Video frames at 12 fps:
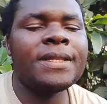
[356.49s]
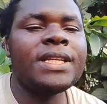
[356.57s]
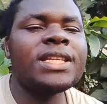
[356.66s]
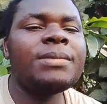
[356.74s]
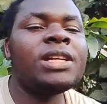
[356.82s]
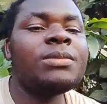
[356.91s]

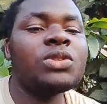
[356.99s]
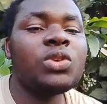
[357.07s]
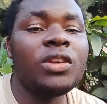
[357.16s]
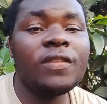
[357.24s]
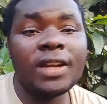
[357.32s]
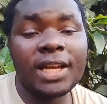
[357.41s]
They sometimes
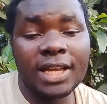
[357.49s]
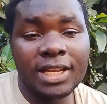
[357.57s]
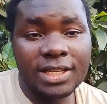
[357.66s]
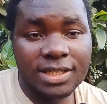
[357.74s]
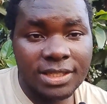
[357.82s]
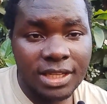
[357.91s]
go even
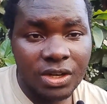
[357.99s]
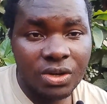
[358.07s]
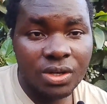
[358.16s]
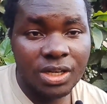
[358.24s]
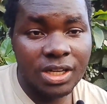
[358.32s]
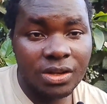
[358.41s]
against the
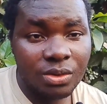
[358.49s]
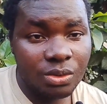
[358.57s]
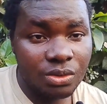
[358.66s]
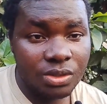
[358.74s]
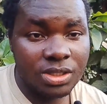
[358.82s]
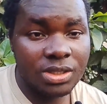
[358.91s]
law and the
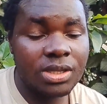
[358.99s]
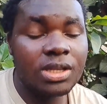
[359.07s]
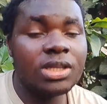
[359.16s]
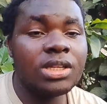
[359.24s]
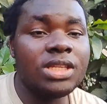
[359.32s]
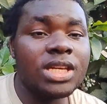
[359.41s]
rules
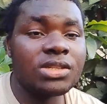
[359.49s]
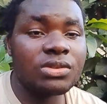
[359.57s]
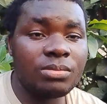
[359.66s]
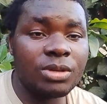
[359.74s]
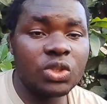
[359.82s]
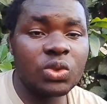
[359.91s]

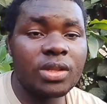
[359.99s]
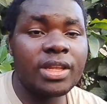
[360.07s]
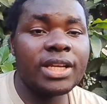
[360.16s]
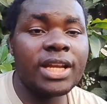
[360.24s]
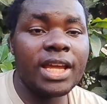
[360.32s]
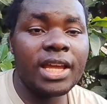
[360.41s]
just to make sure
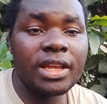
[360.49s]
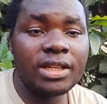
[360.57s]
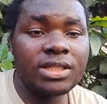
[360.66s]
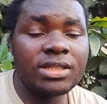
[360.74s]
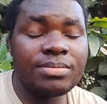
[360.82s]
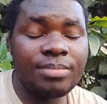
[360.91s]
that the
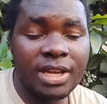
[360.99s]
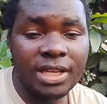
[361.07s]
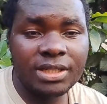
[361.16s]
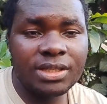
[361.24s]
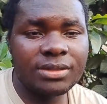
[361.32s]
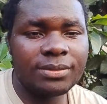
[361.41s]
end is
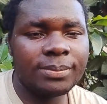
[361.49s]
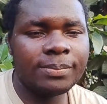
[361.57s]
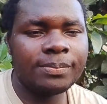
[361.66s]
met.